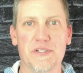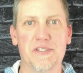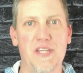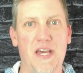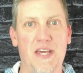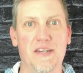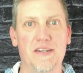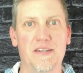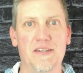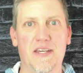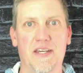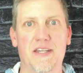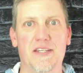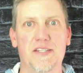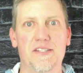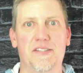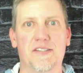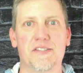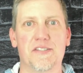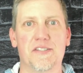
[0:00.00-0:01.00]
10
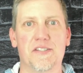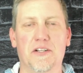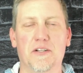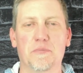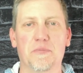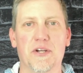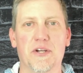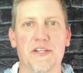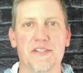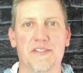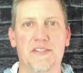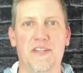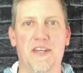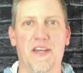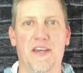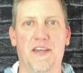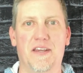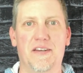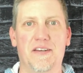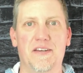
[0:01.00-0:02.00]
days to celebrate
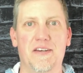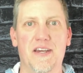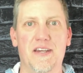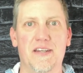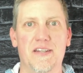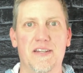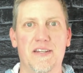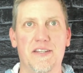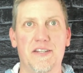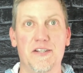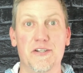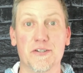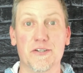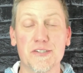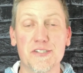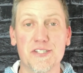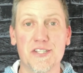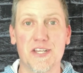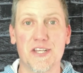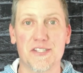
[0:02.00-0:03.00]
10
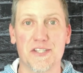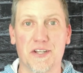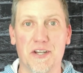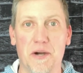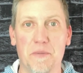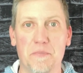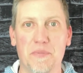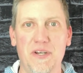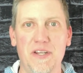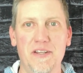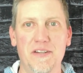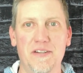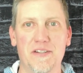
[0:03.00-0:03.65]
years as a company.